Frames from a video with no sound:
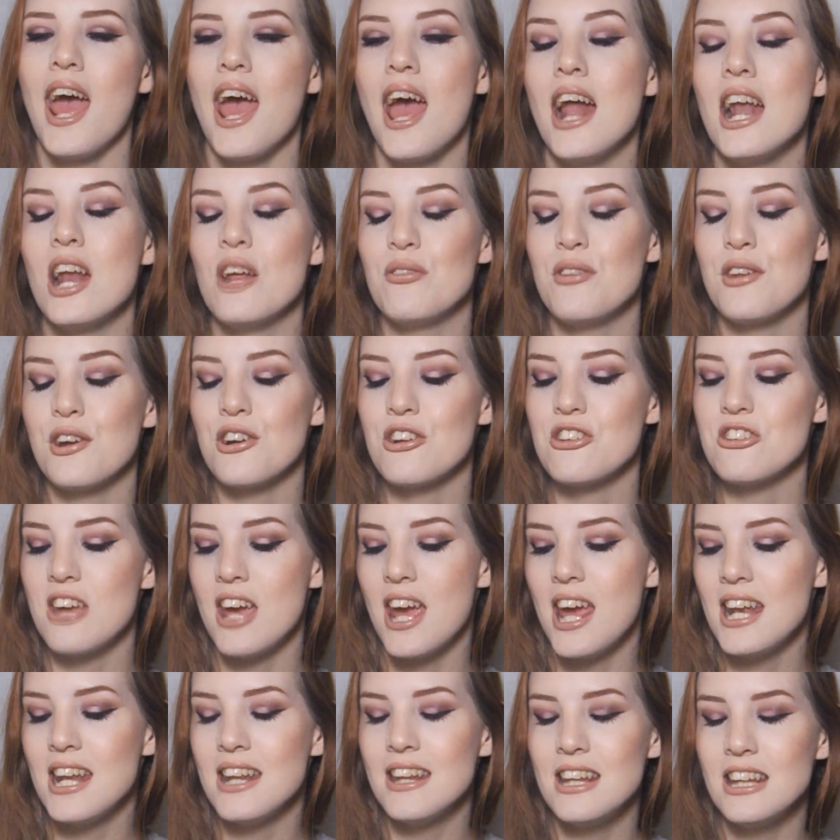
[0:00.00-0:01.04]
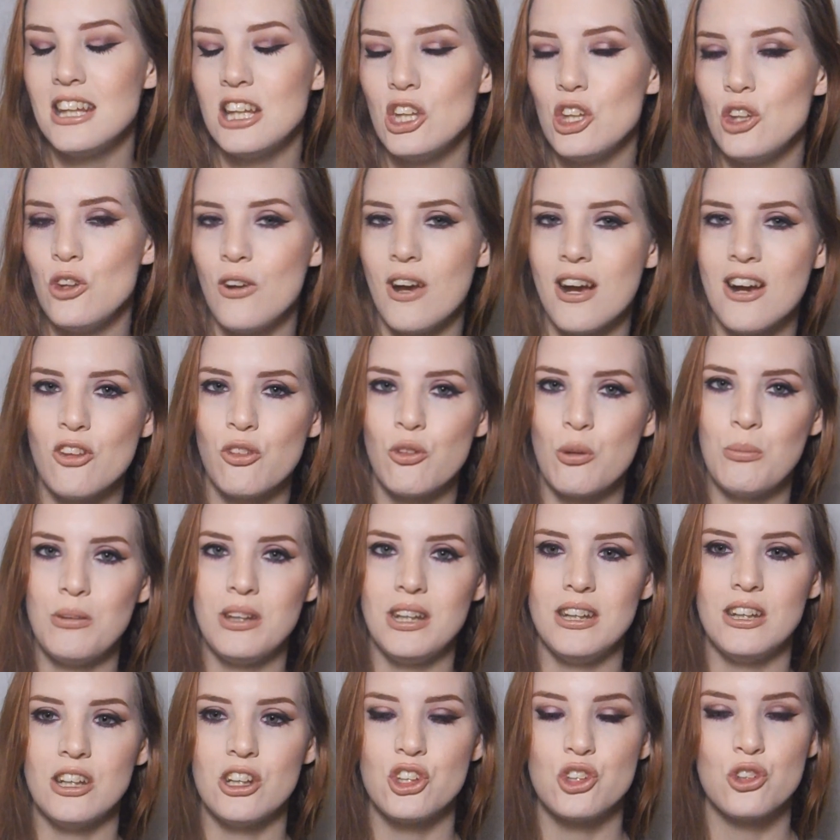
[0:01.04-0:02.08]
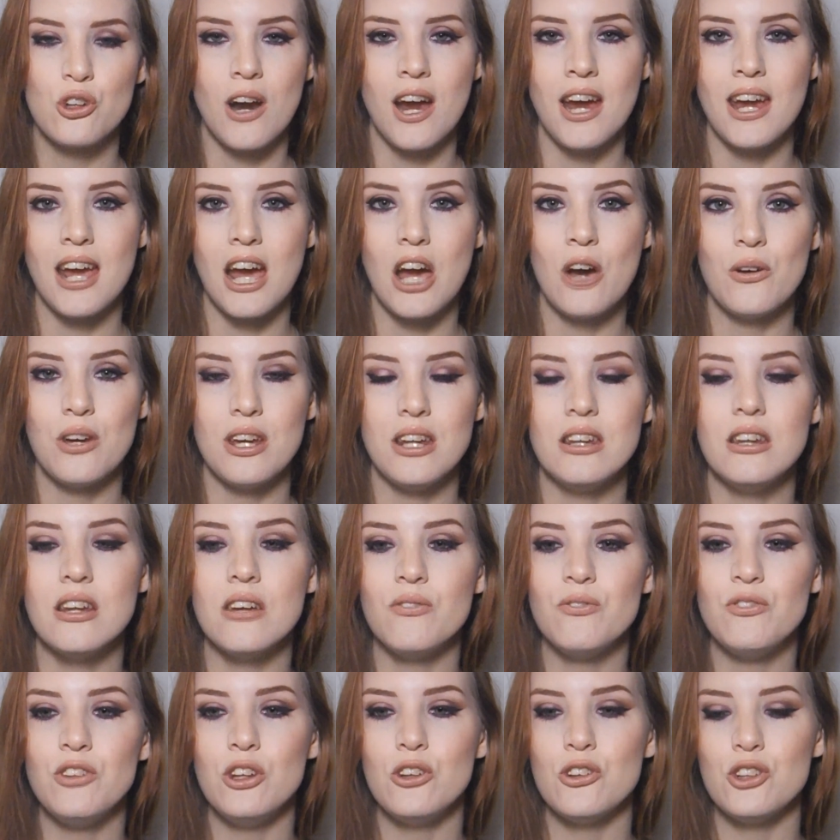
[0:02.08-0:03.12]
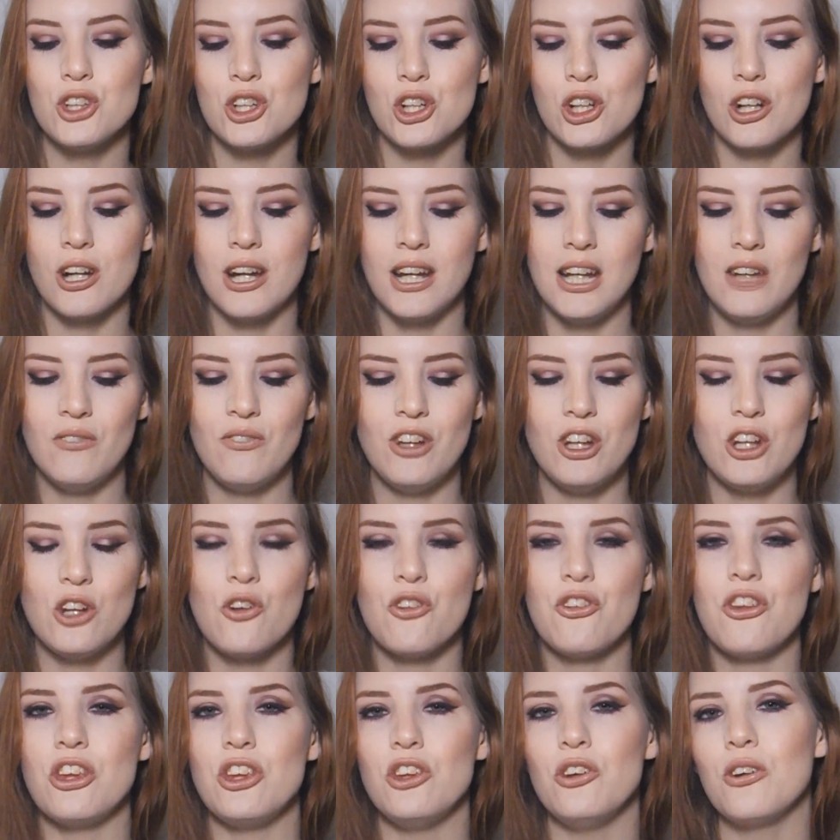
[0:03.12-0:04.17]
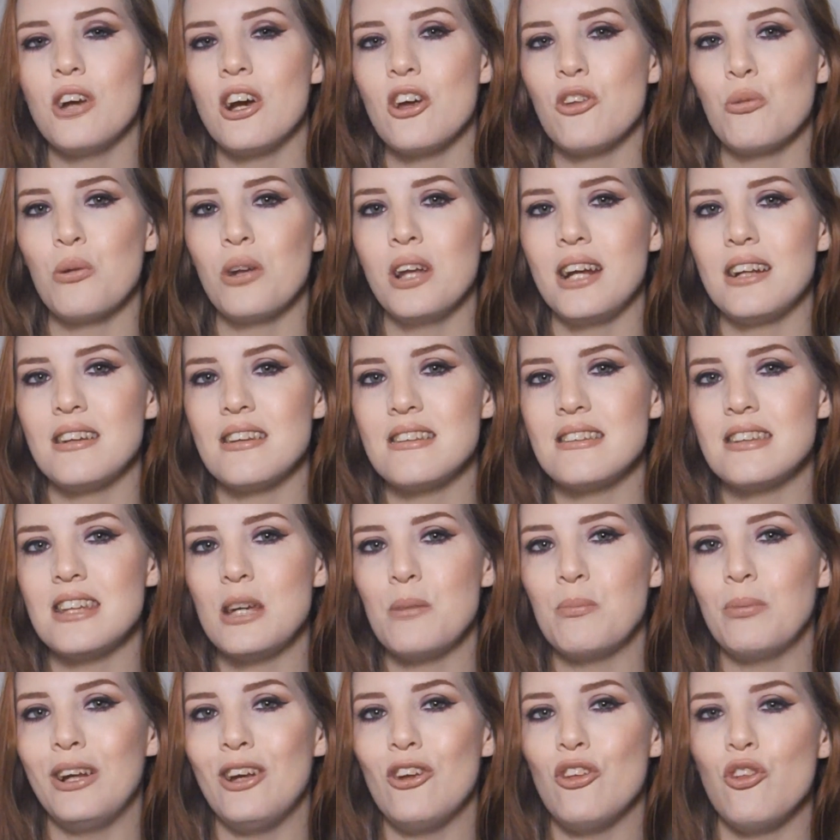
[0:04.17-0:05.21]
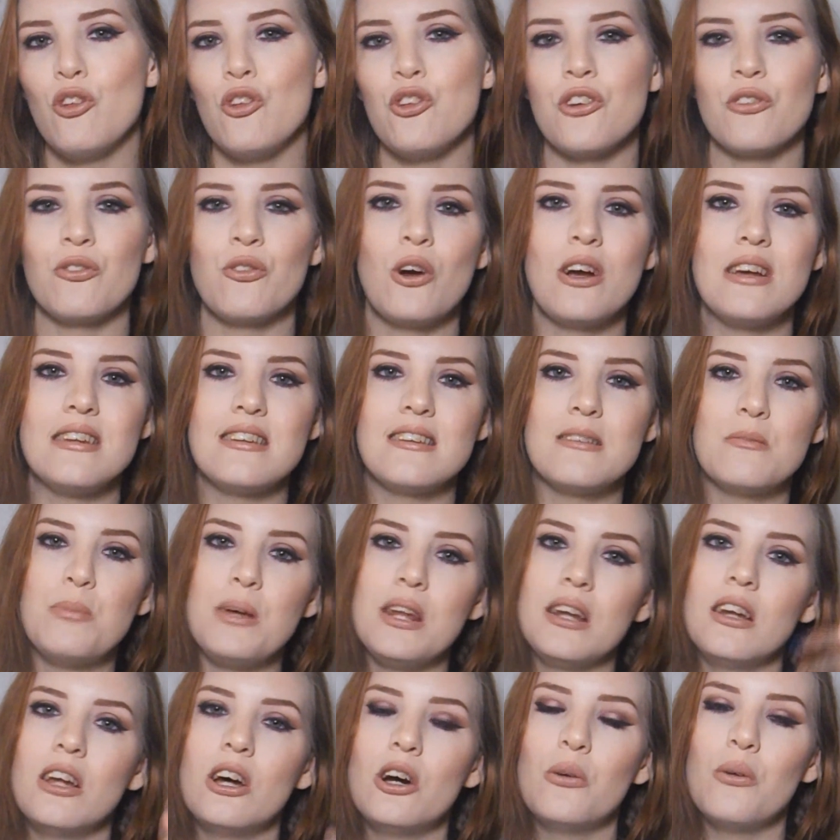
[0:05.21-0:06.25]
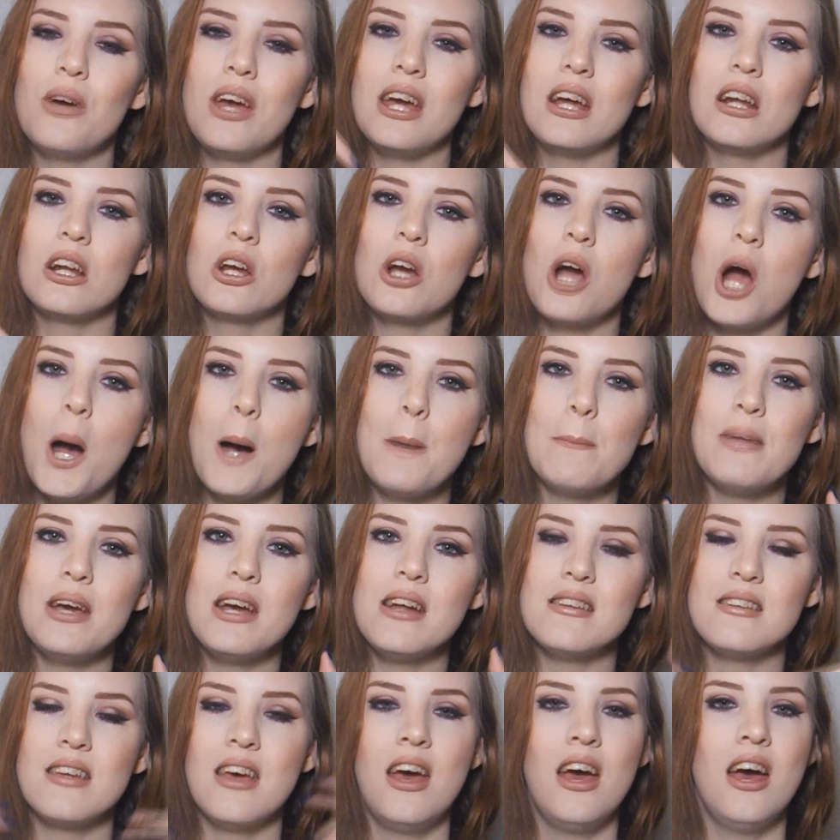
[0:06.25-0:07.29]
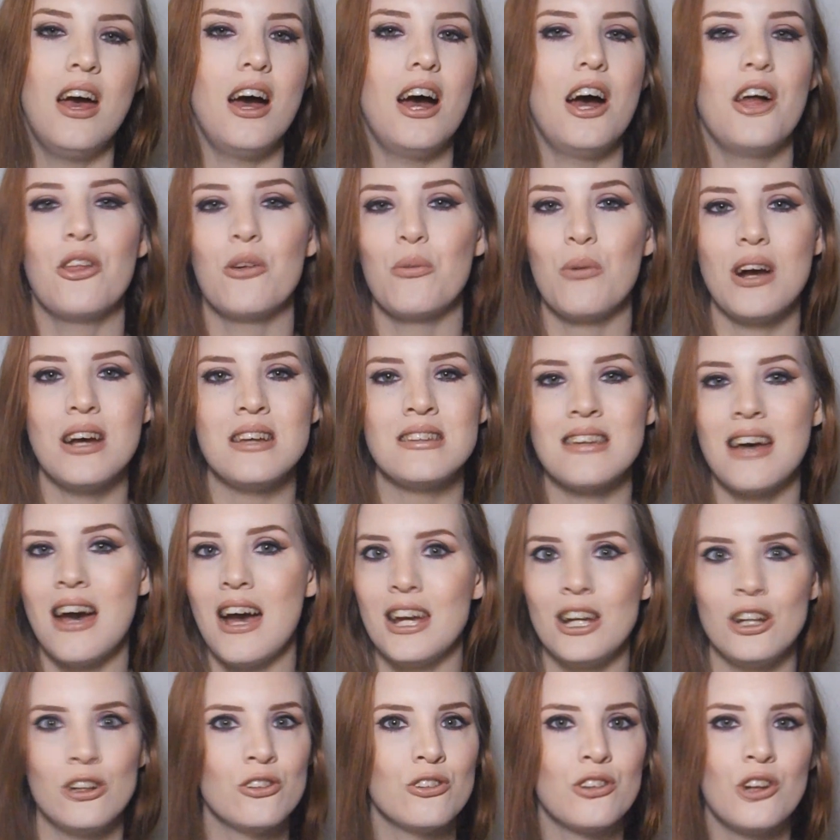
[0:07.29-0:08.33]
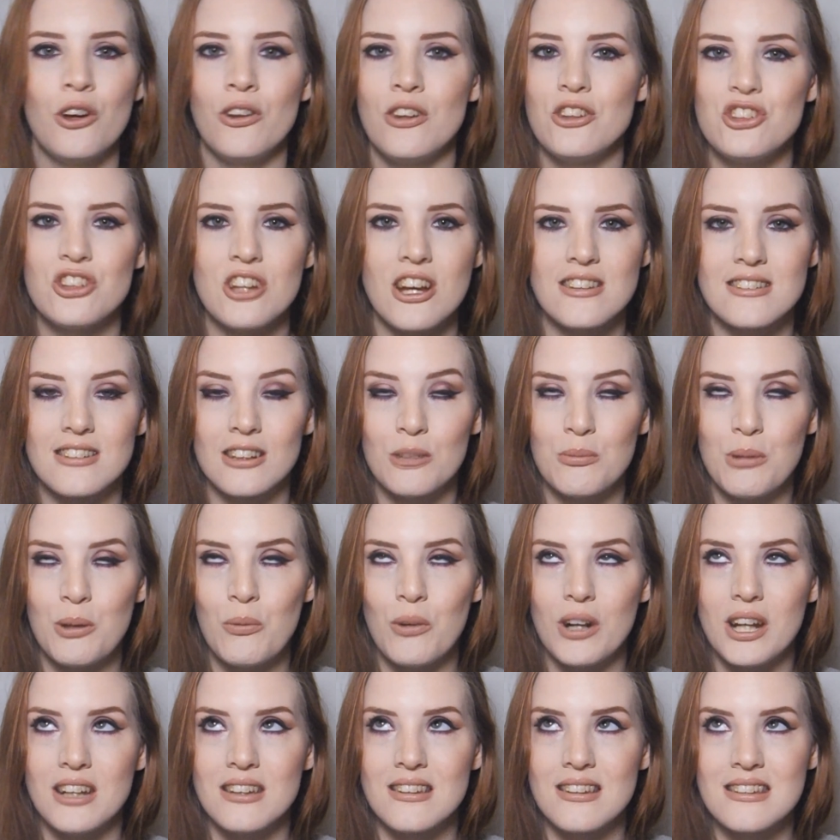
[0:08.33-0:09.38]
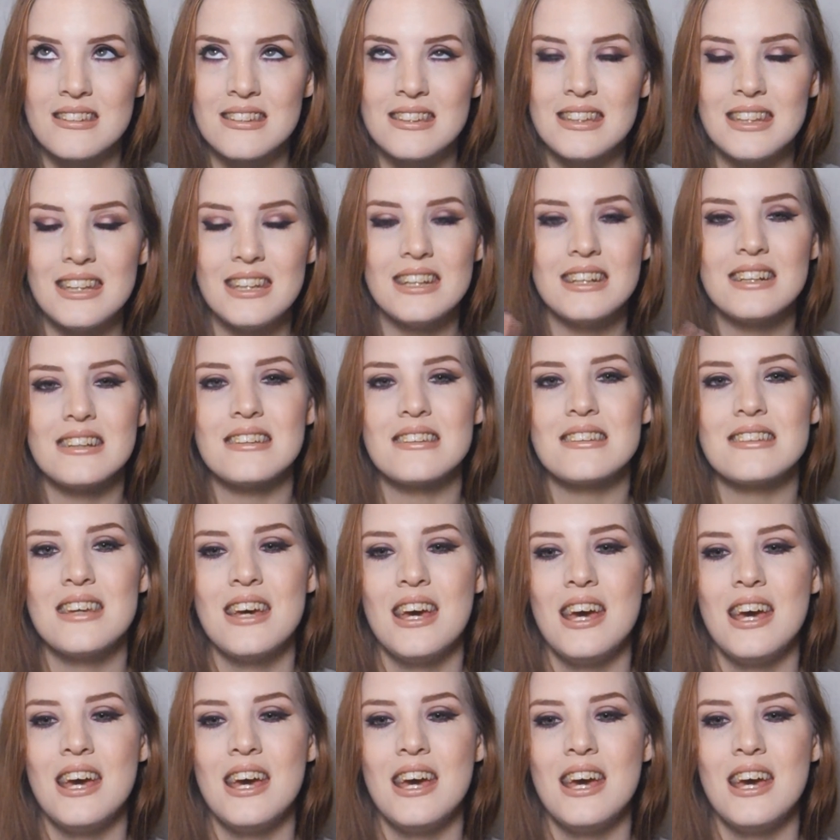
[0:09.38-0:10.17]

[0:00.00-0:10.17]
And if there's anything that you guys want me to try out in the future, any videos that you guys would like to see, please use your voices below and comment. Otherwise, I don't know that you guys are going to be wanting to see it.